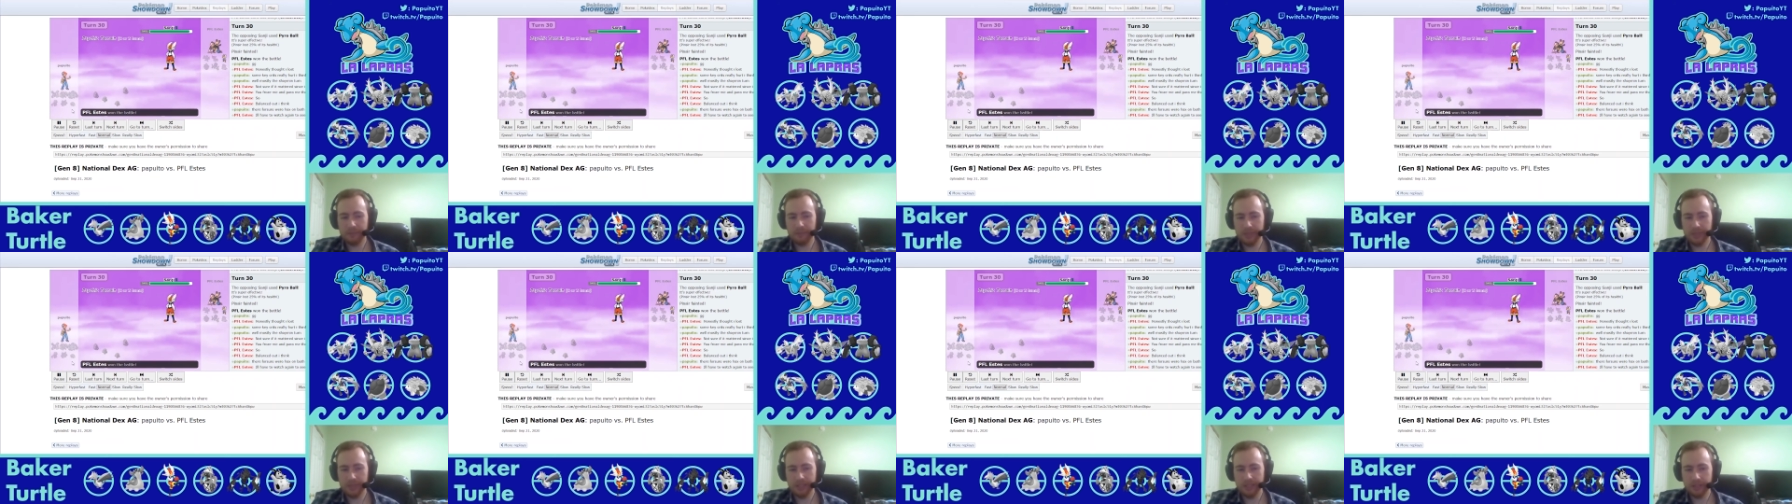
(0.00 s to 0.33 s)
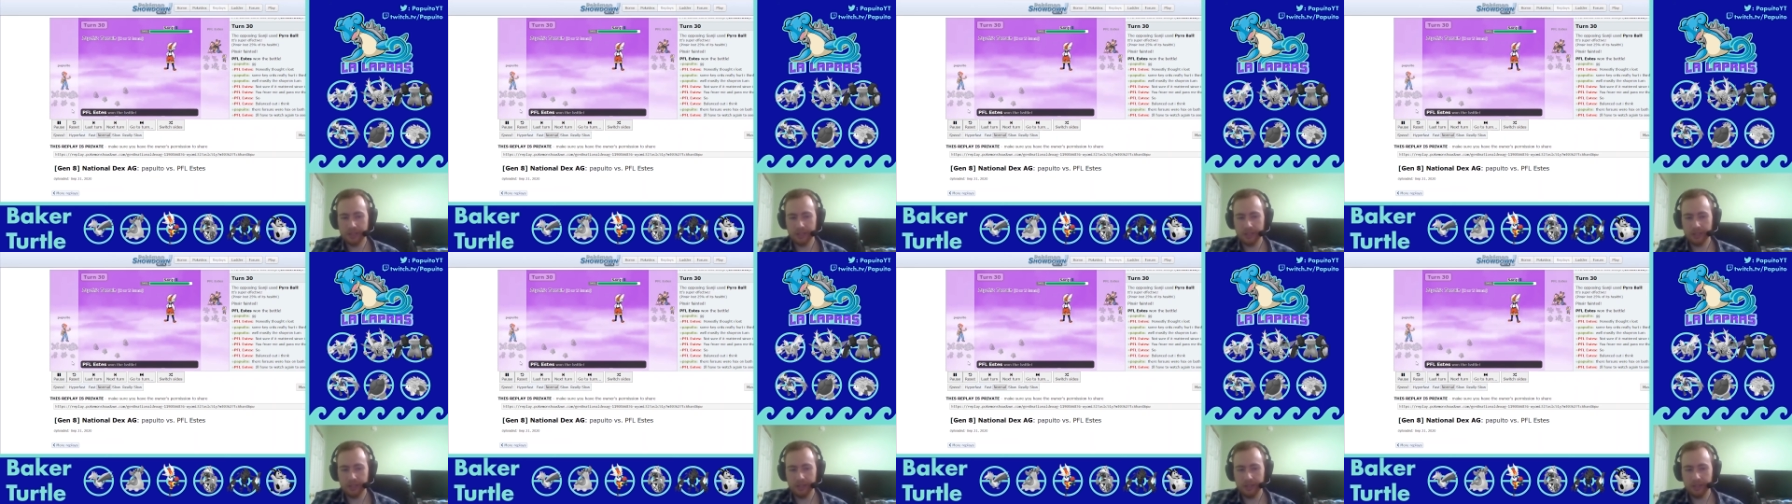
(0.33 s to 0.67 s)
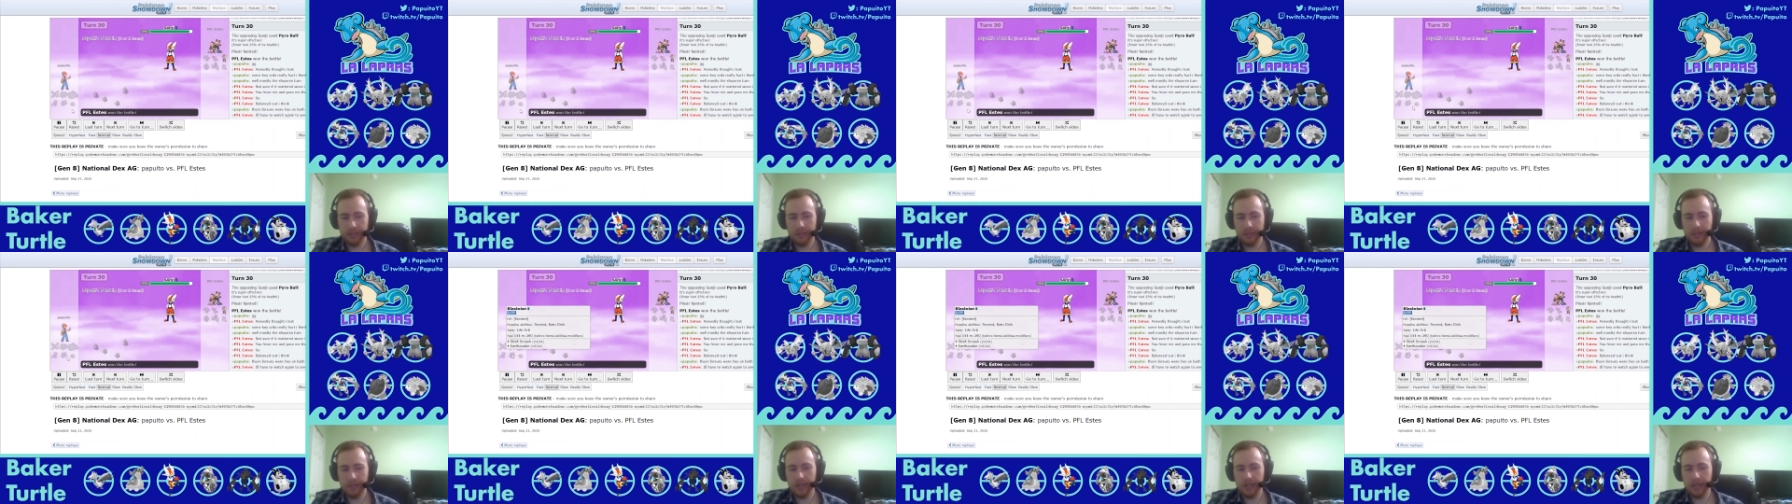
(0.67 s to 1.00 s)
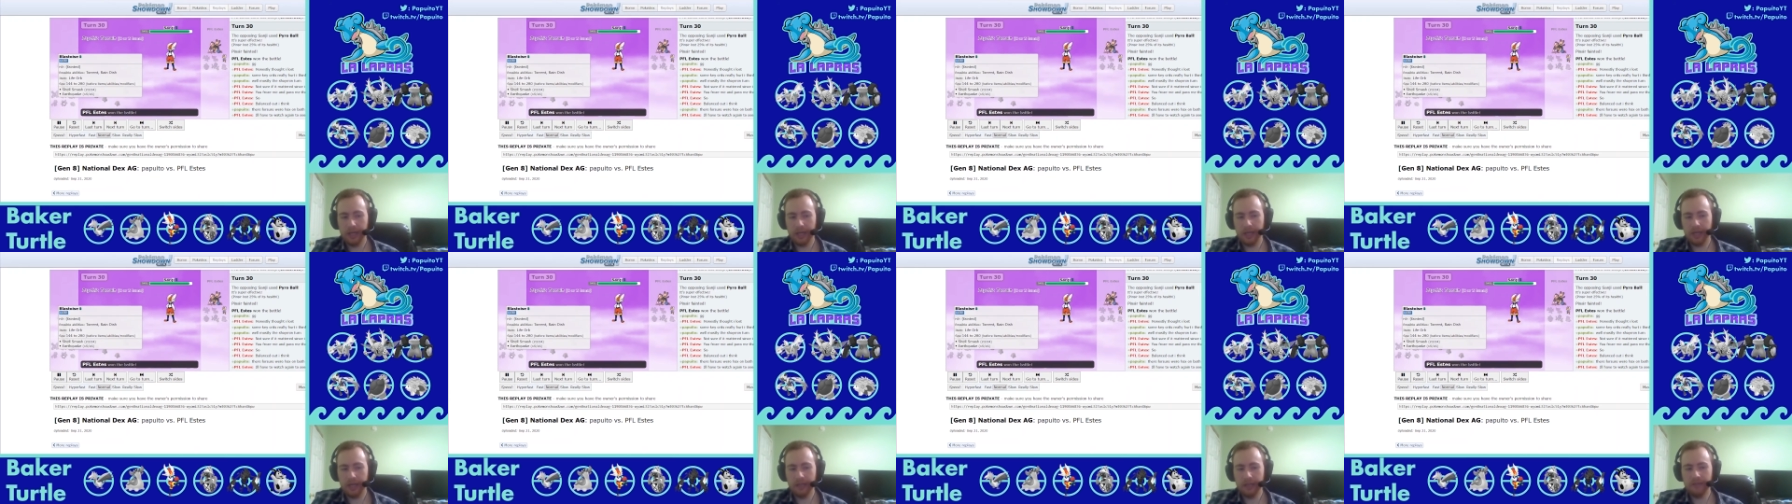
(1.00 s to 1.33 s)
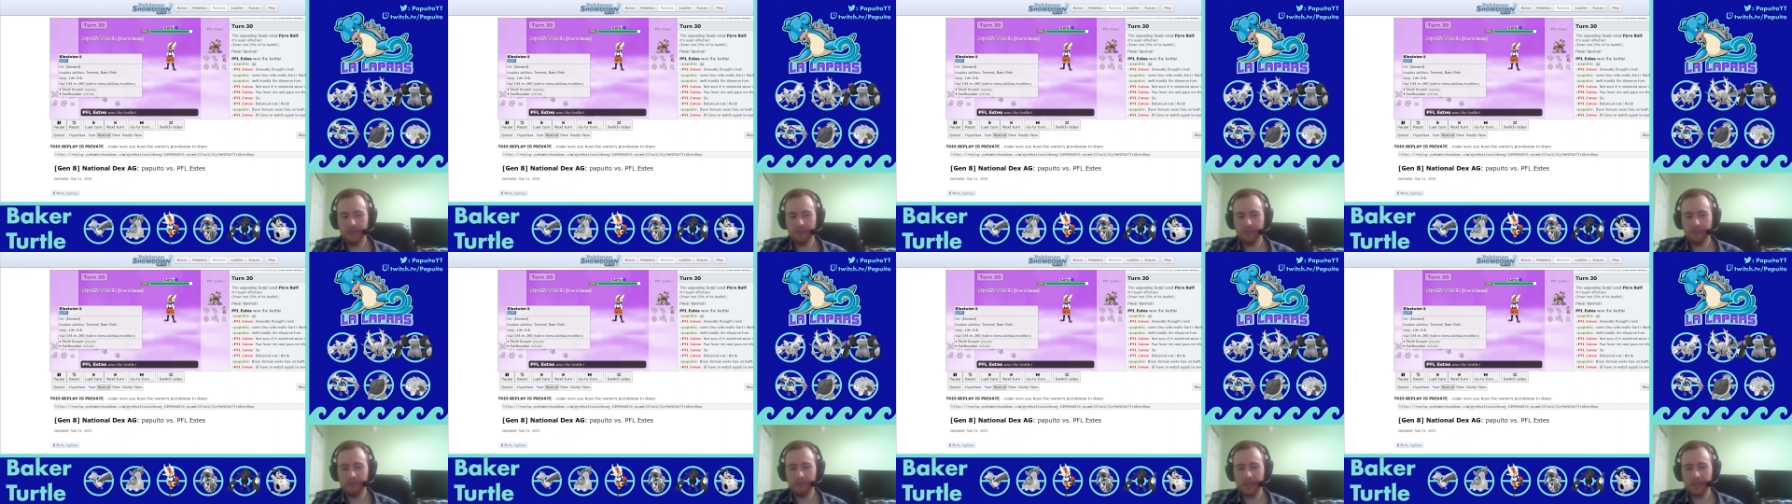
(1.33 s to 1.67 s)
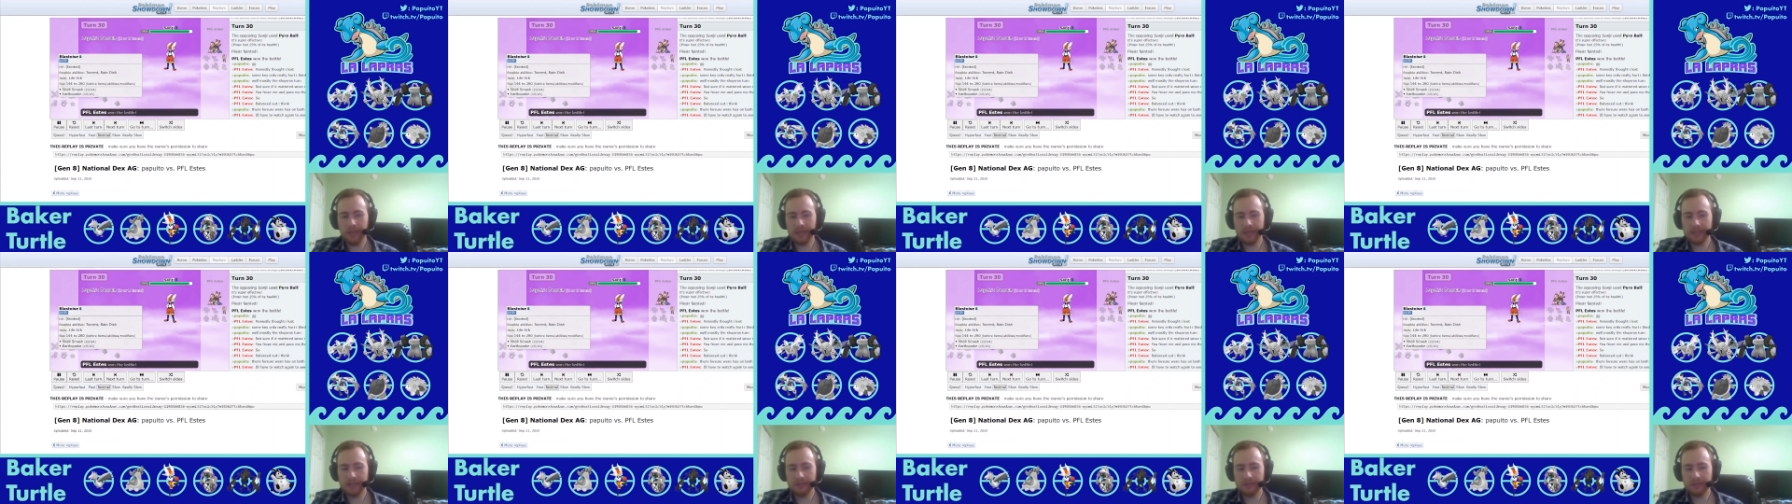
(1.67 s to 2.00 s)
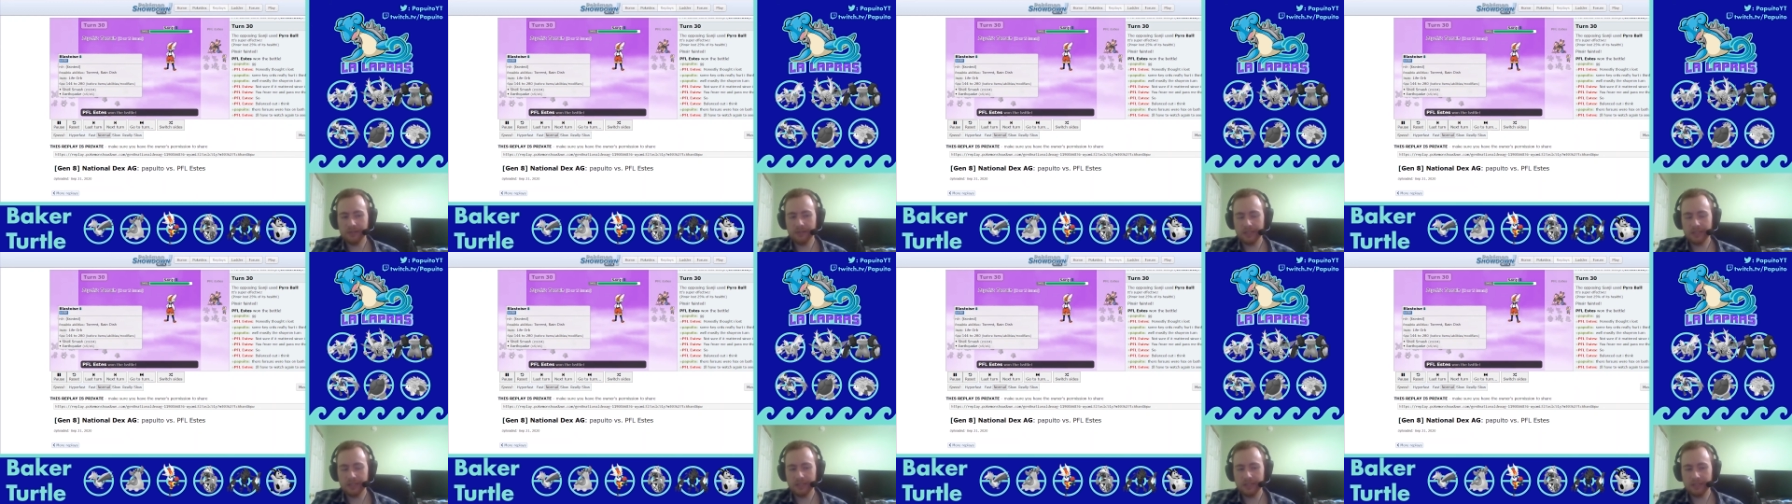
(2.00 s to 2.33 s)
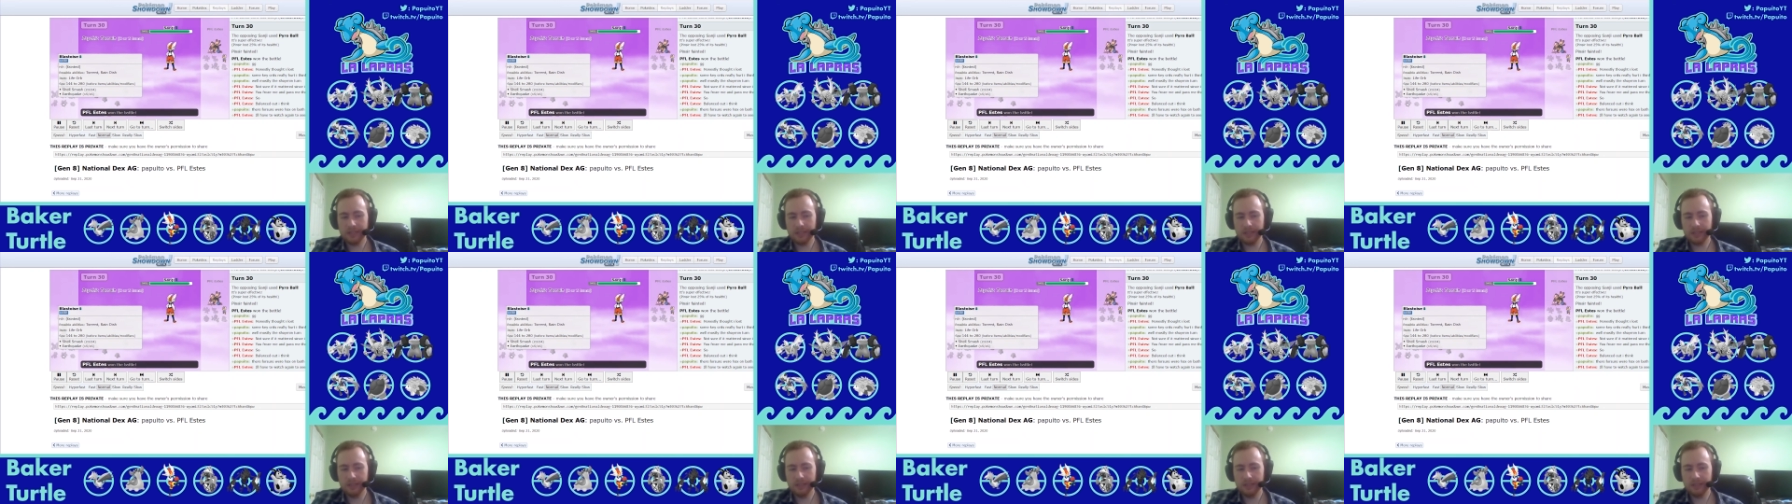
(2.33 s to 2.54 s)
position. And then for Blastoise,